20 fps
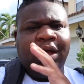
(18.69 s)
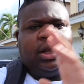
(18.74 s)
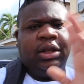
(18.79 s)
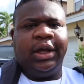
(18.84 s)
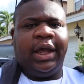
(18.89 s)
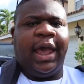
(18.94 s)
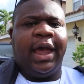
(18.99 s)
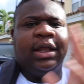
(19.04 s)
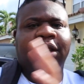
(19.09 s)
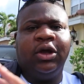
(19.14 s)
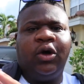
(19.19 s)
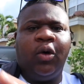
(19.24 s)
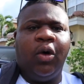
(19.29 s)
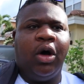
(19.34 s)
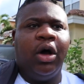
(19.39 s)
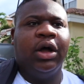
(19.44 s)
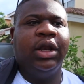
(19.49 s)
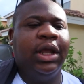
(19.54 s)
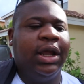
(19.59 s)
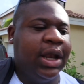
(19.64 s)
look at the
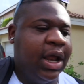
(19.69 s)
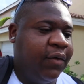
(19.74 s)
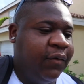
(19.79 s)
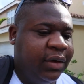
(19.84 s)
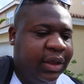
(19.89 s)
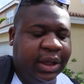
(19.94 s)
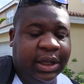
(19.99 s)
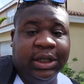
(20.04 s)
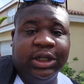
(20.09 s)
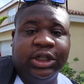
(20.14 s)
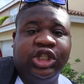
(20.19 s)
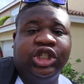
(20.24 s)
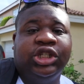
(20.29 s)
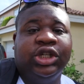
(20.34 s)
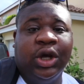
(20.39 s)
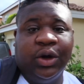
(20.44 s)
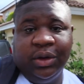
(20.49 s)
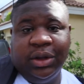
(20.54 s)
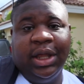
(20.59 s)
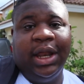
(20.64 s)
quality and everything to
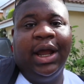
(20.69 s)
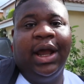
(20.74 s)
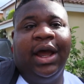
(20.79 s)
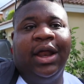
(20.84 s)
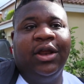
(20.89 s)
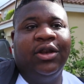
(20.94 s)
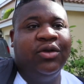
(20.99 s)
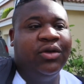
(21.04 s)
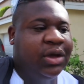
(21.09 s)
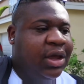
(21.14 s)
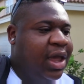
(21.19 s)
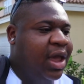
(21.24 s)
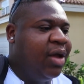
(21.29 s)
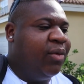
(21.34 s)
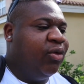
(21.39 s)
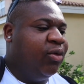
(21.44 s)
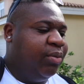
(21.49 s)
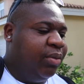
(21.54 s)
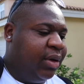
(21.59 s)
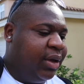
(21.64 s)
show that I got a new
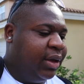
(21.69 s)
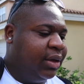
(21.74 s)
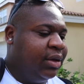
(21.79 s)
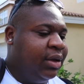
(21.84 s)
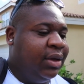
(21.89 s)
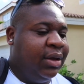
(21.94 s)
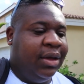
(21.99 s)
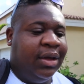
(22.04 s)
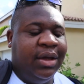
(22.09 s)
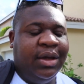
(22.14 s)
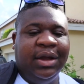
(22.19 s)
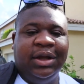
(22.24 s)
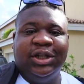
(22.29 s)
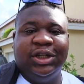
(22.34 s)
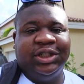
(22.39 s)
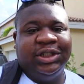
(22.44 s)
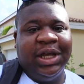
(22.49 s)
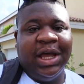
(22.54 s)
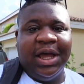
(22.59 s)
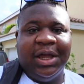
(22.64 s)
camera, but
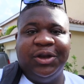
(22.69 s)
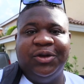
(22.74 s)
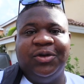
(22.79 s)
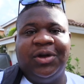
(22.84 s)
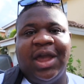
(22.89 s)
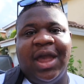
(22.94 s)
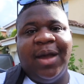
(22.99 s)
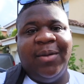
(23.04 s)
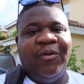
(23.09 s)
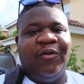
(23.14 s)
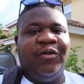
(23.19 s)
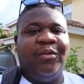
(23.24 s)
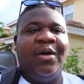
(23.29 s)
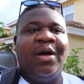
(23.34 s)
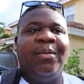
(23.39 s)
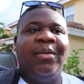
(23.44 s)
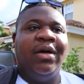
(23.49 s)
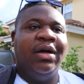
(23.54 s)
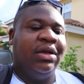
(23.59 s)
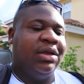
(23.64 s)
just got a new camera for my
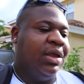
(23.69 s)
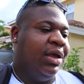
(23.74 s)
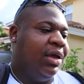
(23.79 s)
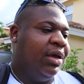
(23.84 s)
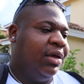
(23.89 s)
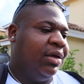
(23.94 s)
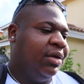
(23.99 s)
birthday.